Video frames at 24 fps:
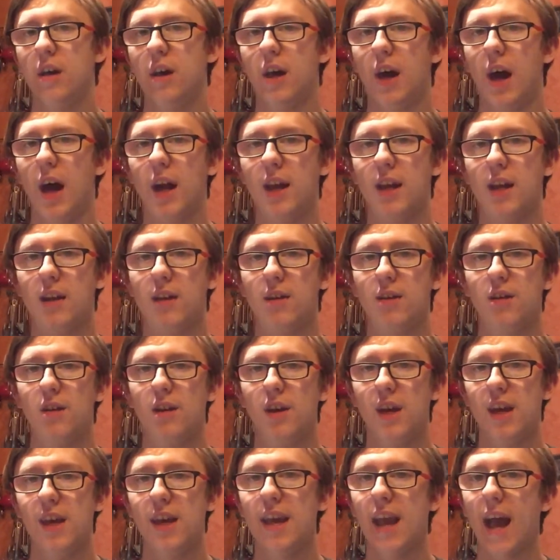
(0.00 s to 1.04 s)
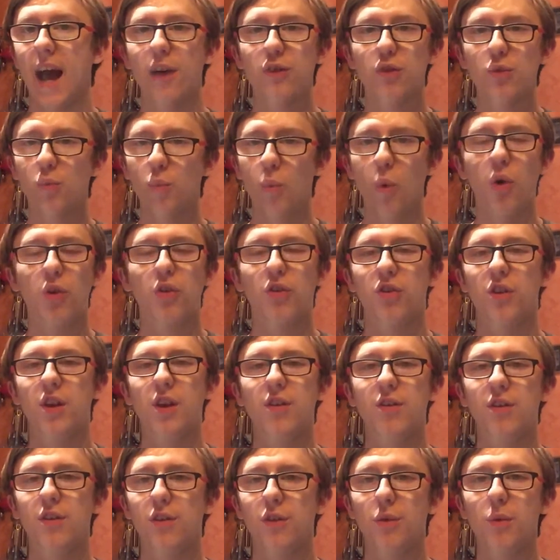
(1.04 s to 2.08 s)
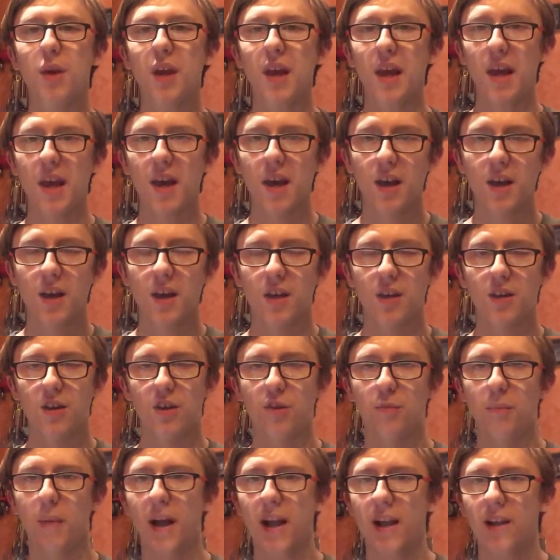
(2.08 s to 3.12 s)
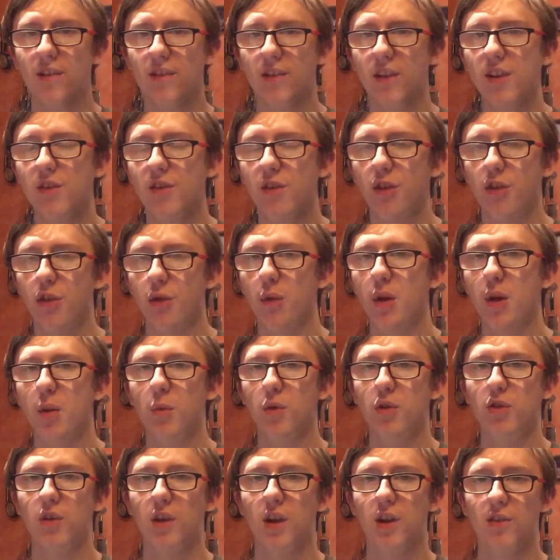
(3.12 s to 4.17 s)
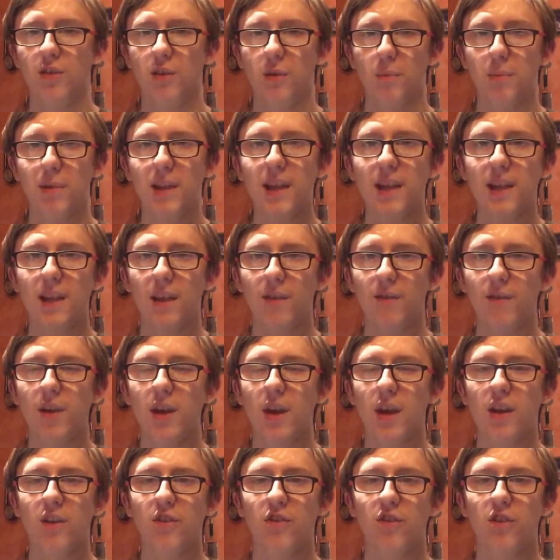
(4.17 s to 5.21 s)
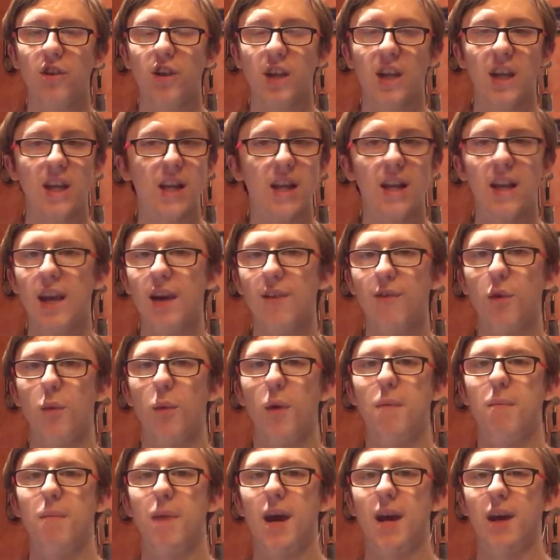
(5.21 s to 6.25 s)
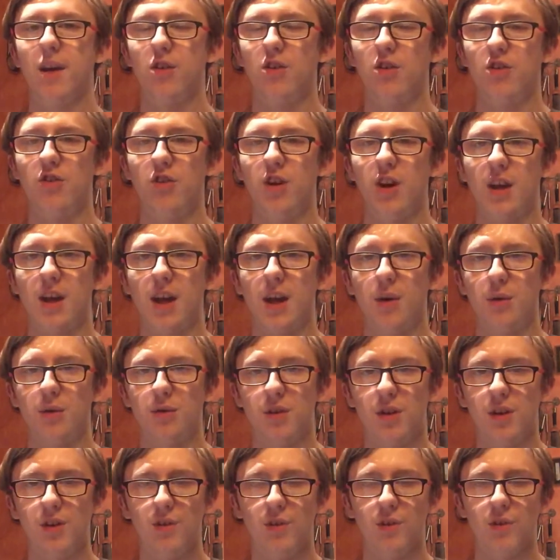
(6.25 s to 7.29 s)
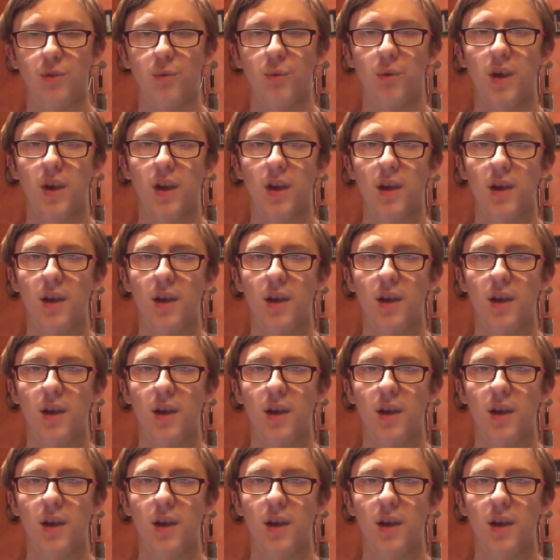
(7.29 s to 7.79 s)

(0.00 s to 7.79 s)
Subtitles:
And he hasn't watched Season 3. Despite Season 3 is completely finished, he never went back to check out Season 3.